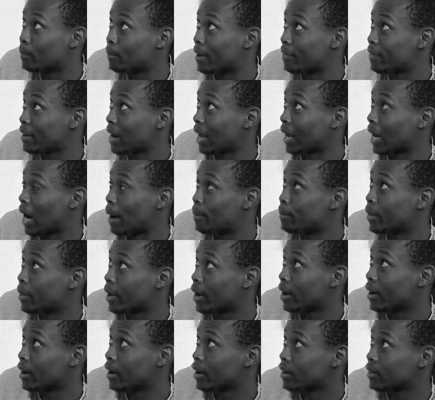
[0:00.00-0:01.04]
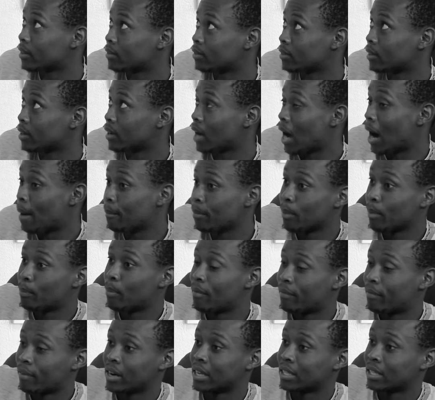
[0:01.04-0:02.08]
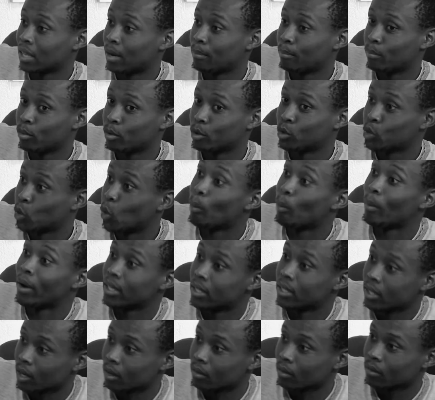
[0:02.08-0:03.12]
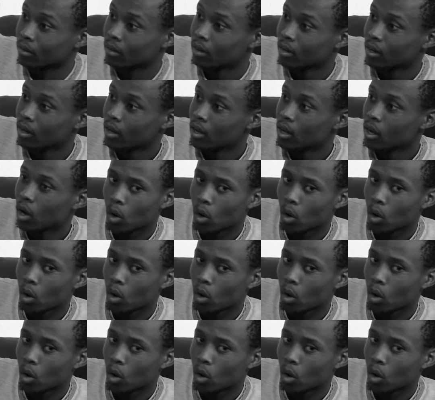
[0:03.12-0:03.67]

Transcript: I feel like I'm the perfect example to myself. Yeah.